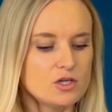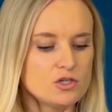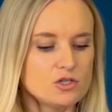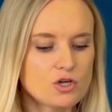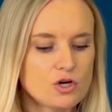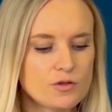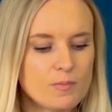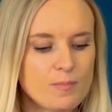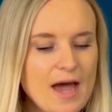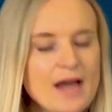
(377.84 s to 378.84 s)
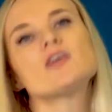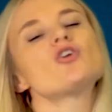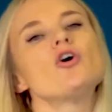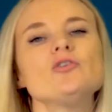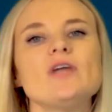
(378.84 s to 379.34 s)
So the back,
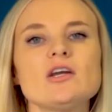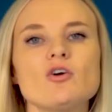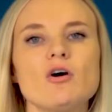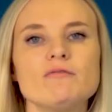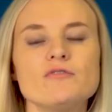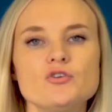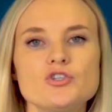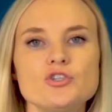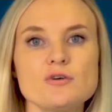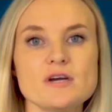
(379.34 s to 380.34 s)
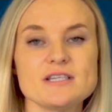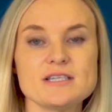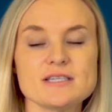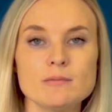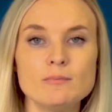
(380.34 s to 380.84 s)
don't let it confuse you. It's a
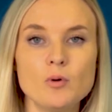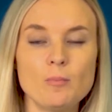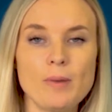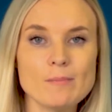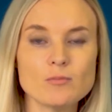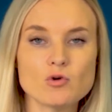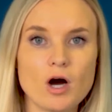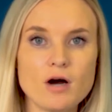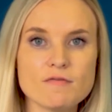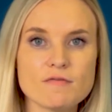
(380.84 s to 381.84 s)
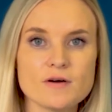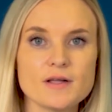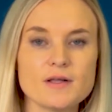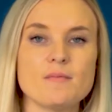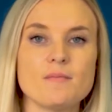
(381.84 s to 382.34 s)
simple pump graph.
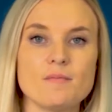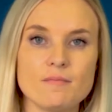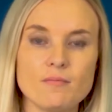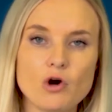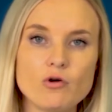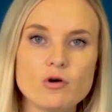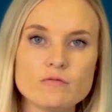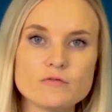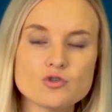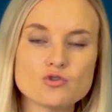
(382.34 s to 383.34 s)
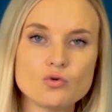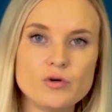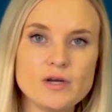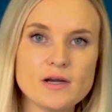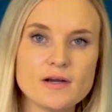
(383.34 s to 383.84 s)
Moral of the
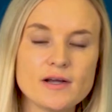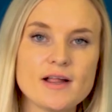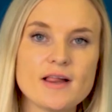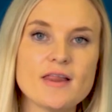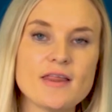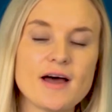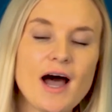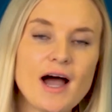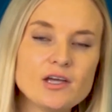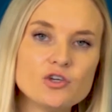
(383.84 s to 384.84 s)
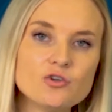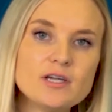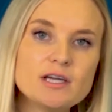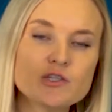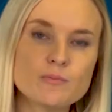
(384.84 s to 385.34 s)
story, the higher you
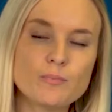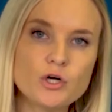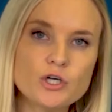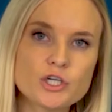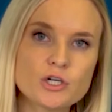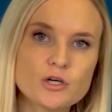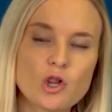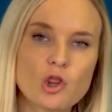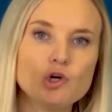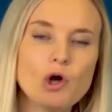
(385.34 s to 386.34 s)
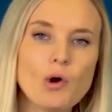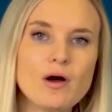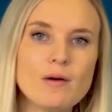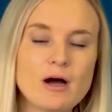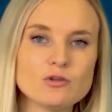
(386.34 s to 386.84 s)
need it to push, the lower
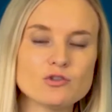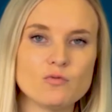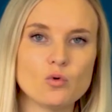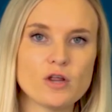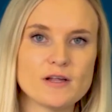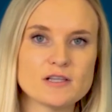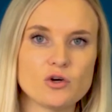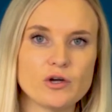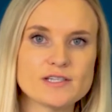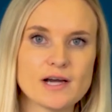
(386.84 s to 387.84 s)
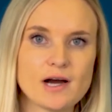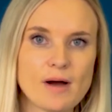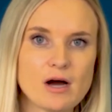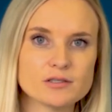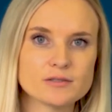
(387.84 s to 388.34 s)
amount of water that's going to come
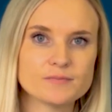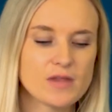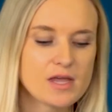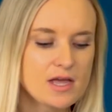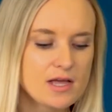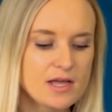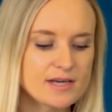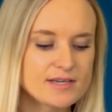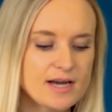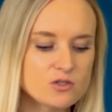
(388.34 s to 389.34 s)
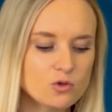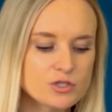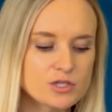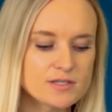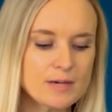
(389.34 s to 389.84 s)
out. It does
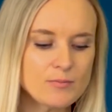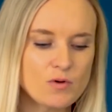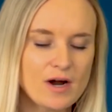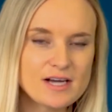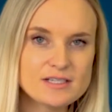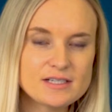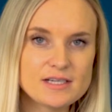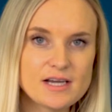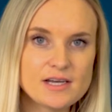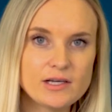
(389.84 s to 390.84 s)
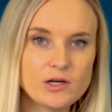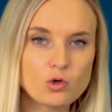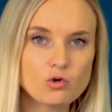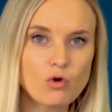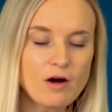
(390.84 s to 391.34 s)
also summarize it in a little
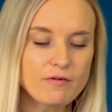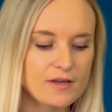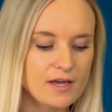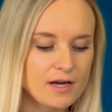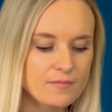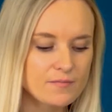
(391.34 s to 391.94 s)
graph here.